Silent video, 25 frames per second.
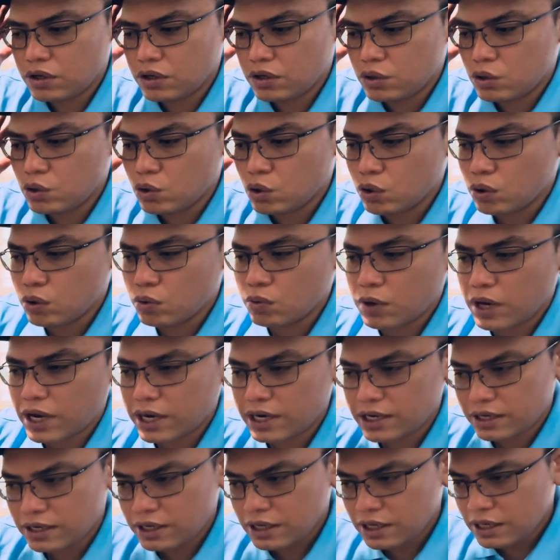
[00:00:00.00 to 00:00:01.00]
don't
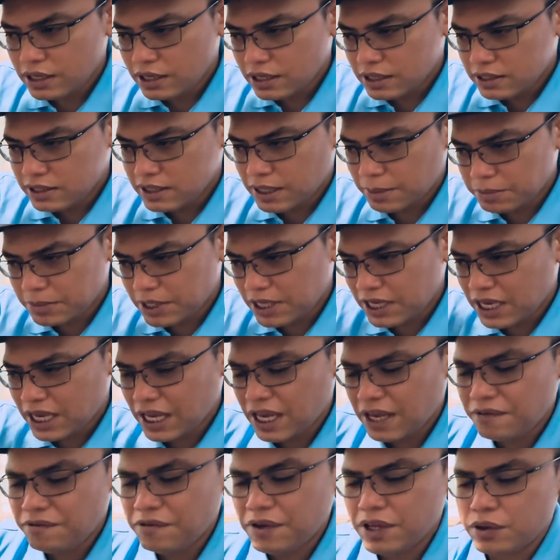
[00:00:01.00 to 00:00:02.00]
want something
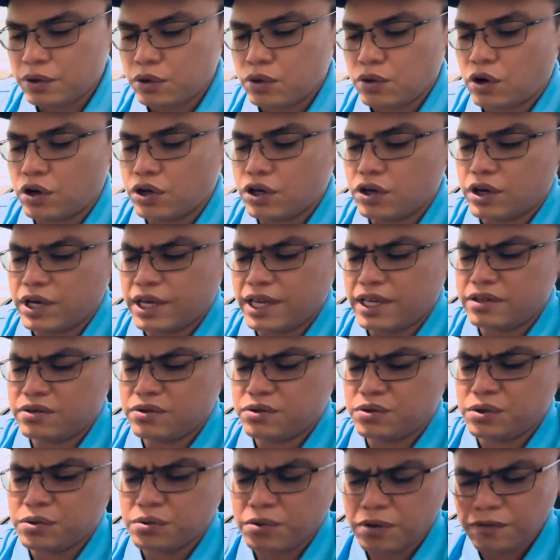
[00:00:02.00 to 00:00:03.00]
heavy on your head
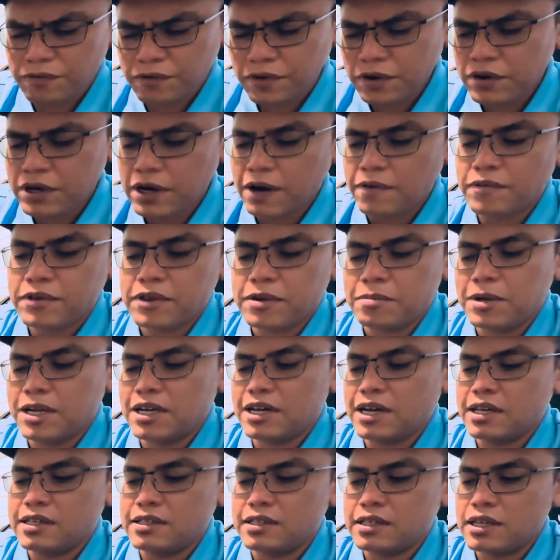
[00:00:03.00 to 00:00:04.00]
so you will feel comfortable
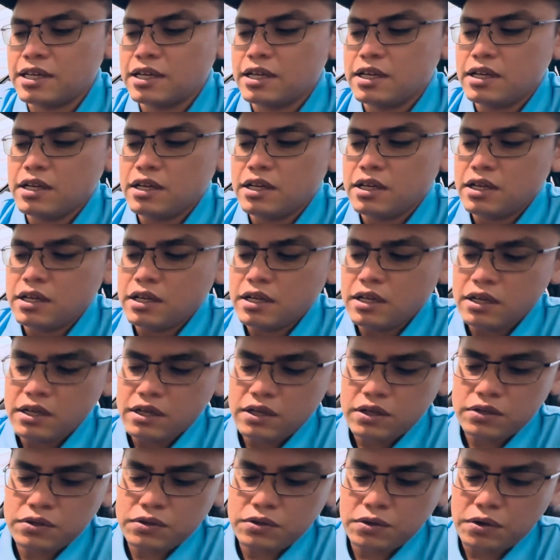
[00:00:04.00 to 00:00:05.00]
guys
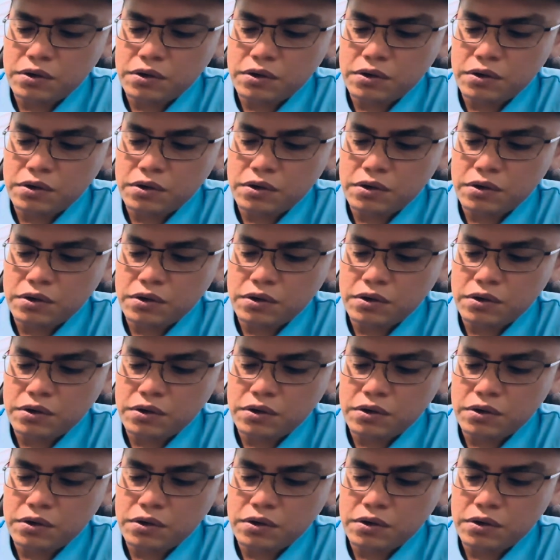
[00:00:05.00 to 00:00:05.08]
so